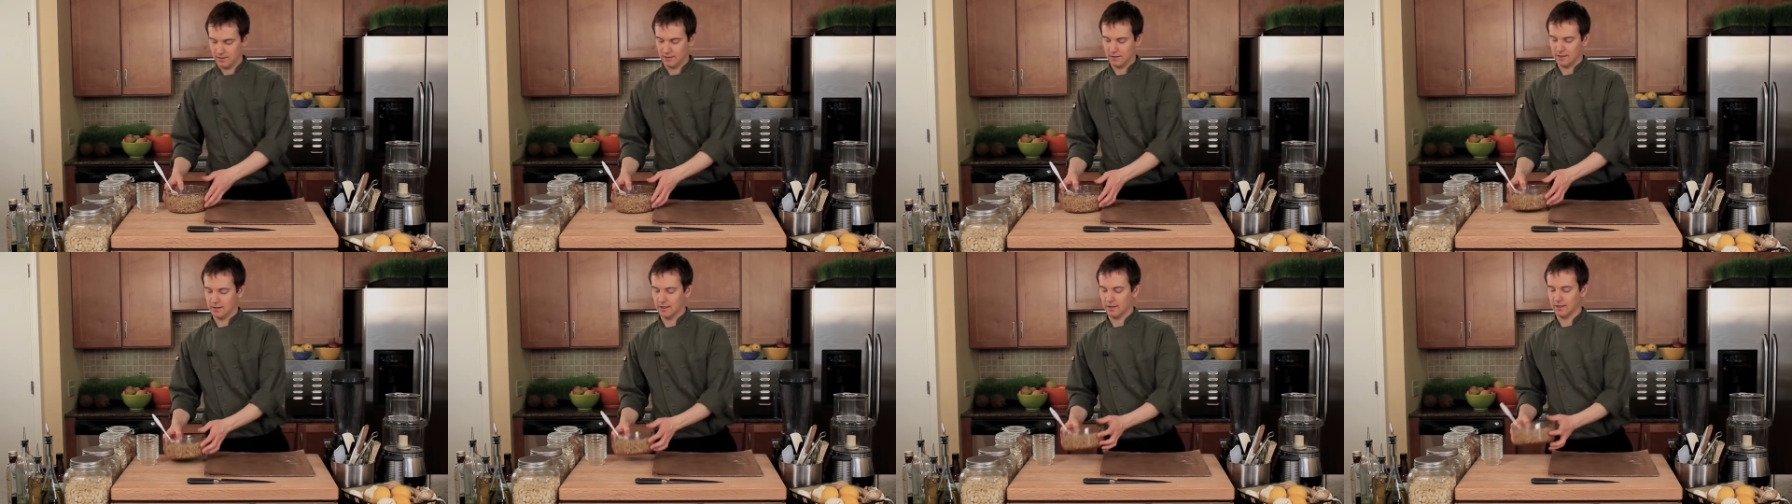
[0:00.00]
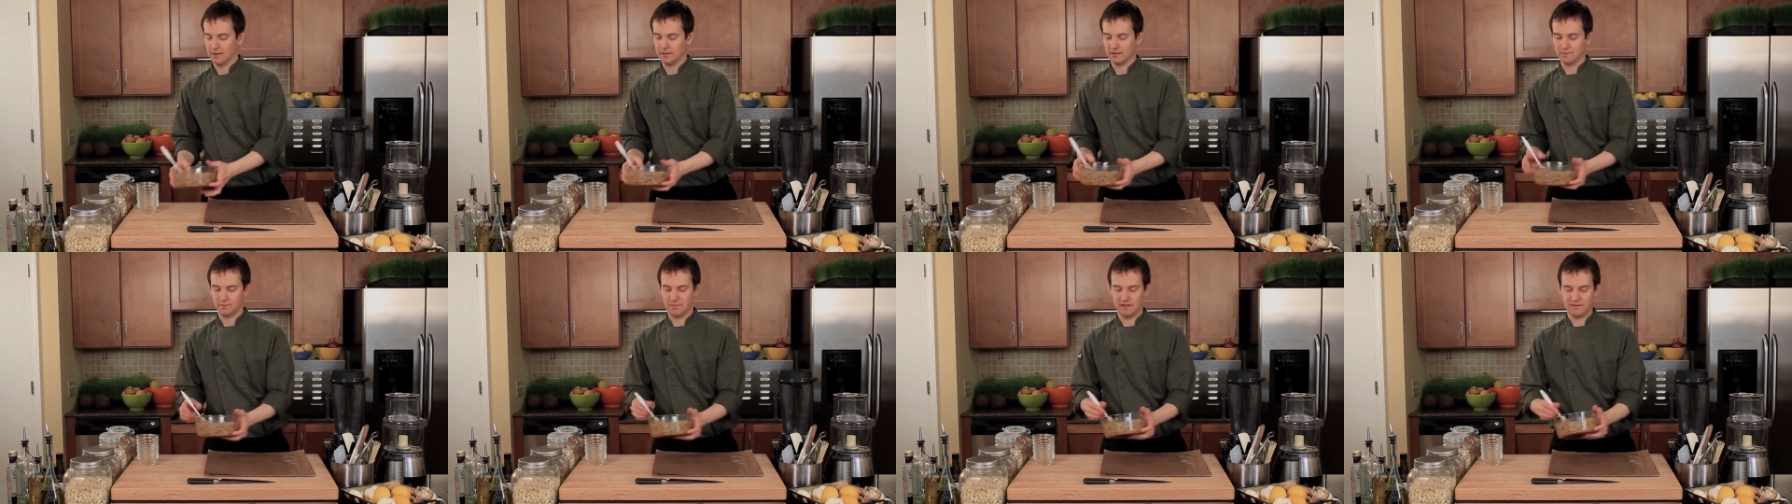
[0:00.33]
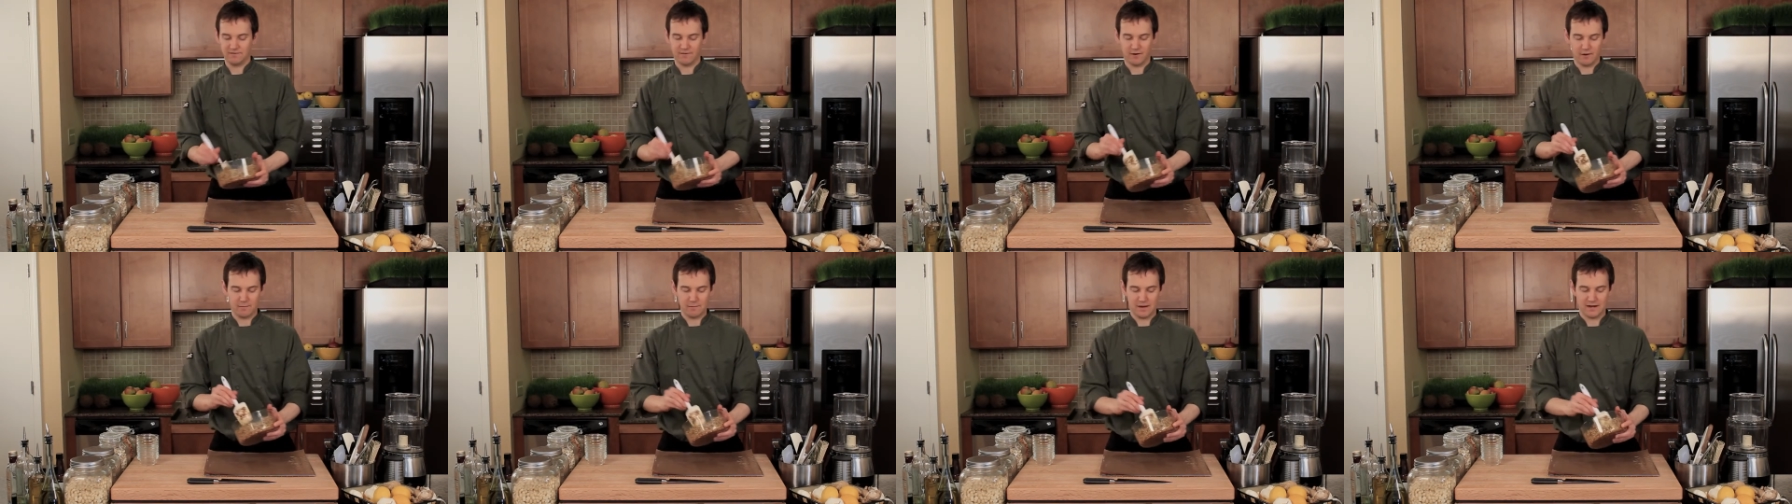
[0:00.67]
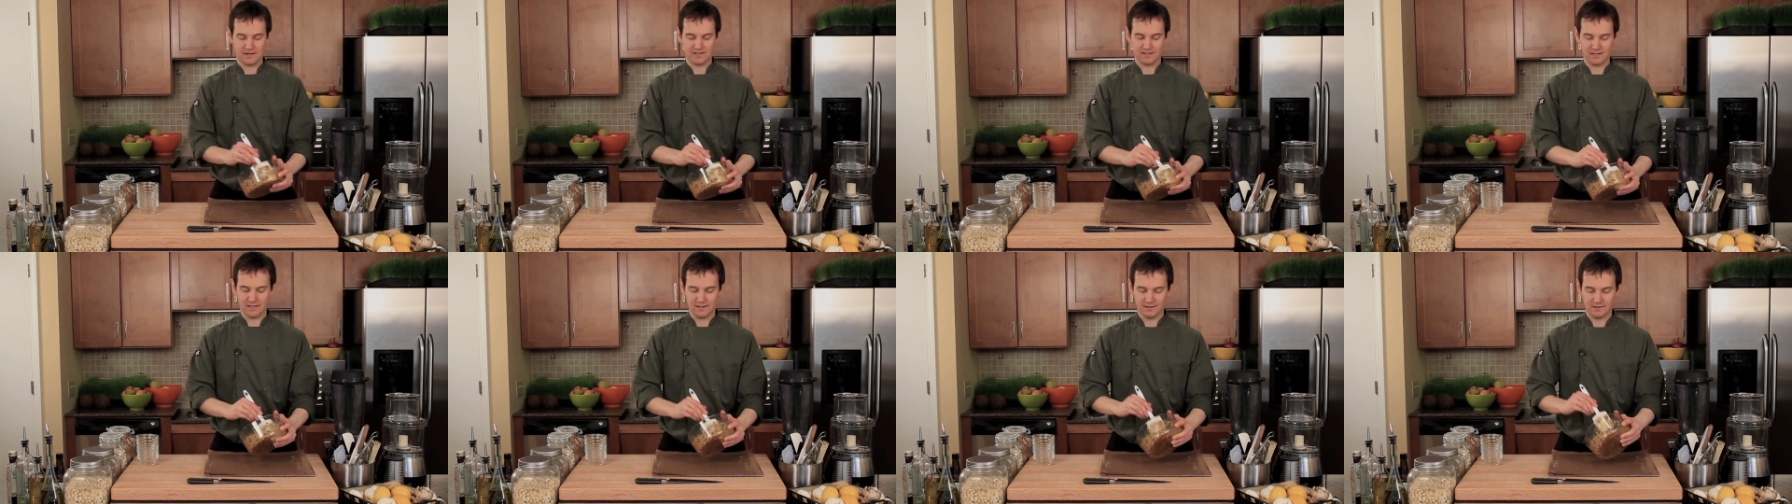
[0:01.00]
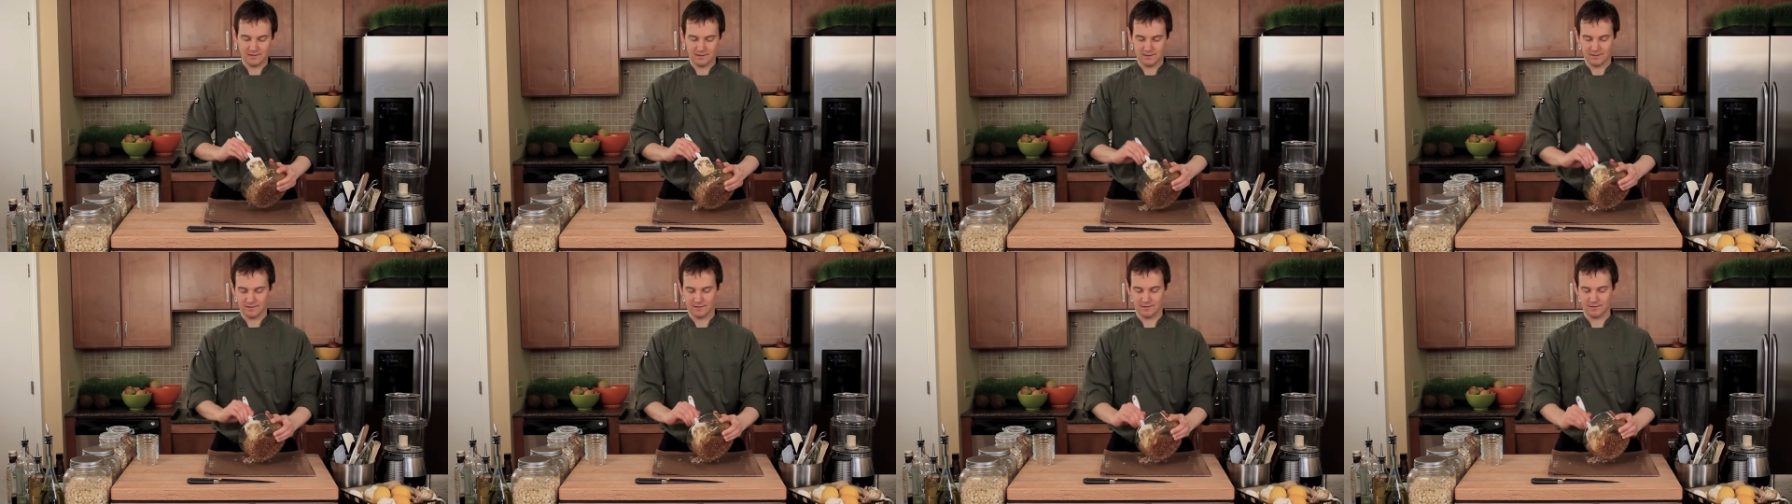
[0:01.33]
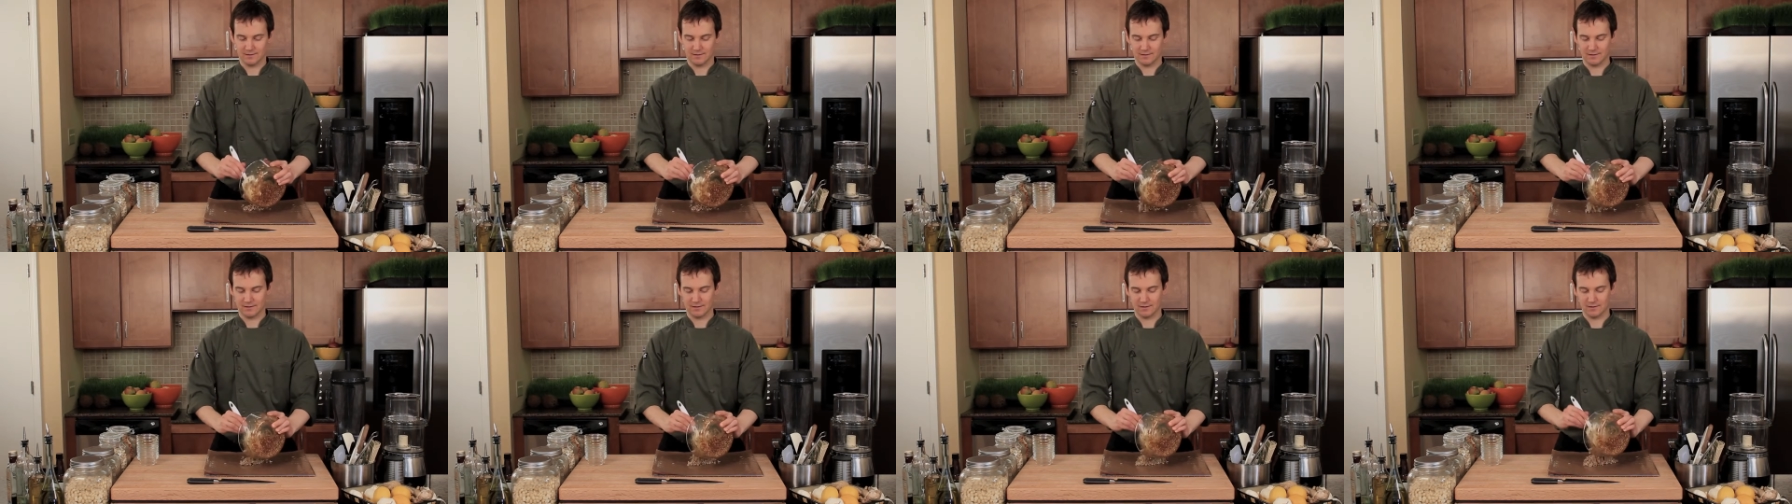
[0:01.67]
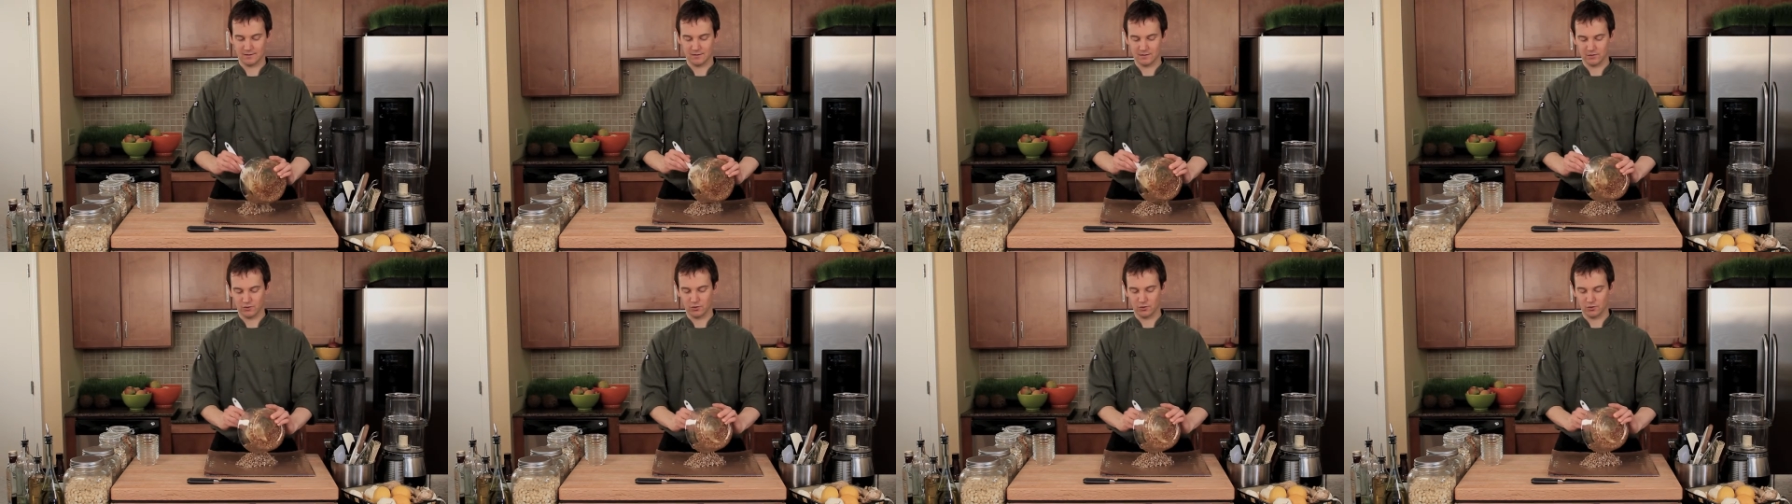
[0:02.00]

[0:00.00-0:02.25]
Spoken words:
and be very messy and